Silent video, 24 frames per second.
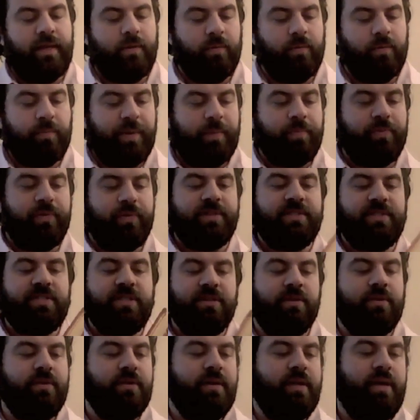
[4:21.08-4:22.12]
it will be
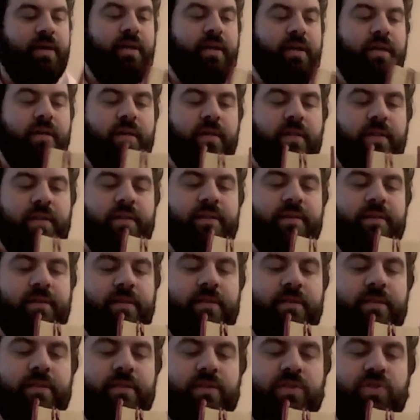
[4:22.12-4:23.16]
printed on
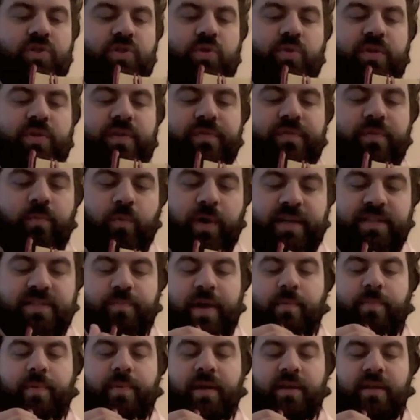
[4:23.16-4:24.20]
2 different weights of
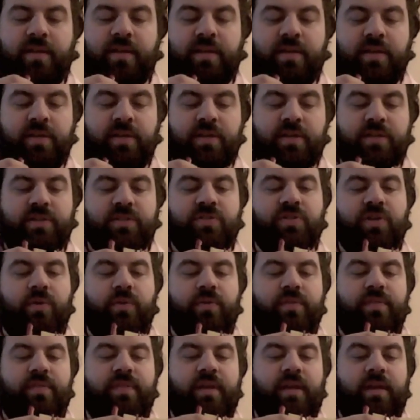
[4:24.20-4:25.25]
paper.
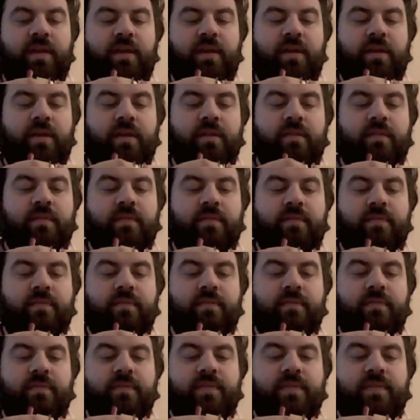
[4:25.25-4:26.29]
So the
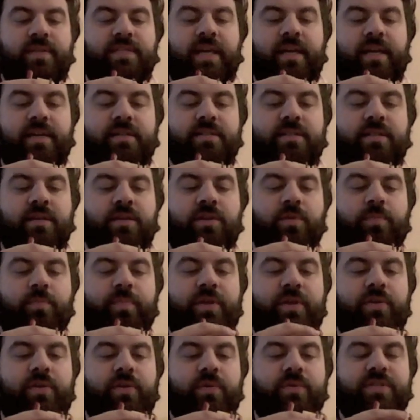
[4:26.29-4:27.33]
text that you'll
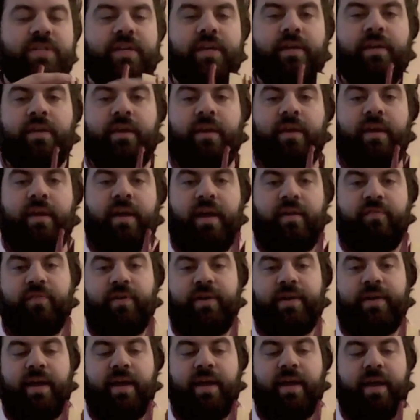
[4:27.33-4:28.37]
be using
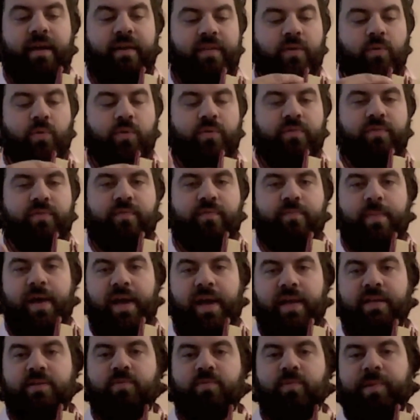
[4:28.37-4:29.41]
every day in the order of
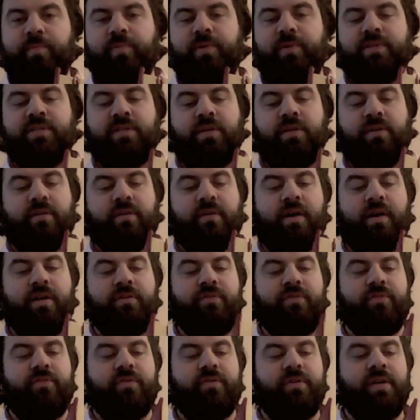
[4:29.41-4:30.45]
Mass will be printed on
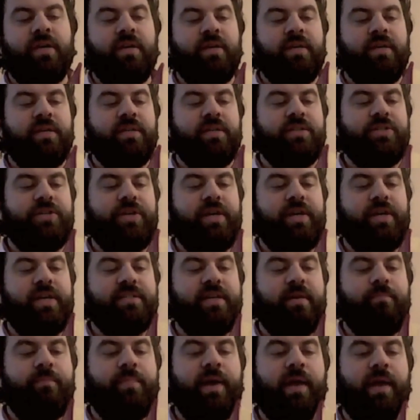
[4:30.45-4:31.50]
100
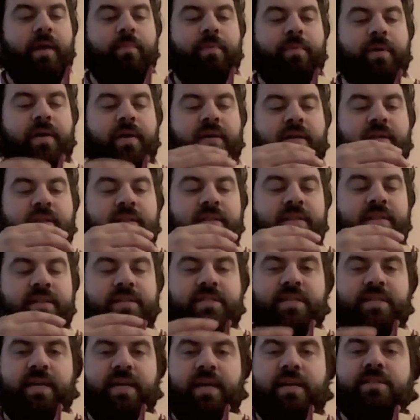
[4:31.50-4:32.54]
GSM paper. The
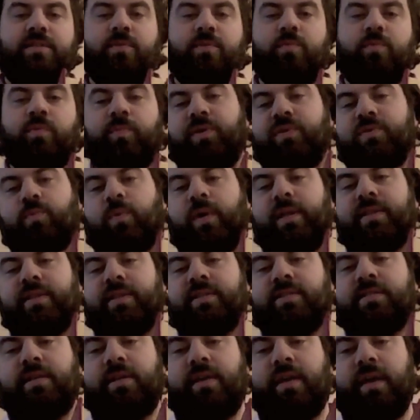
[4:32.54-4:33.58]
text that will be used
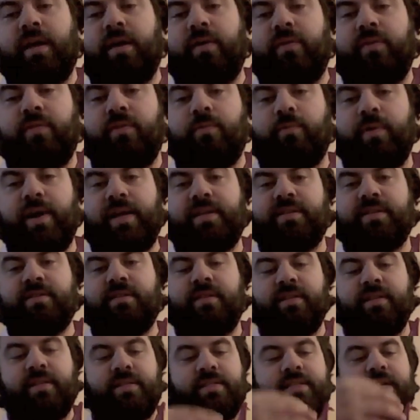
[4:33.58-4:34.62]
once a year, and the
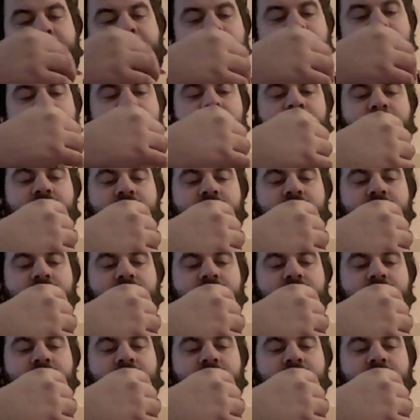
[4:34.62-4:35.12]
rest of the text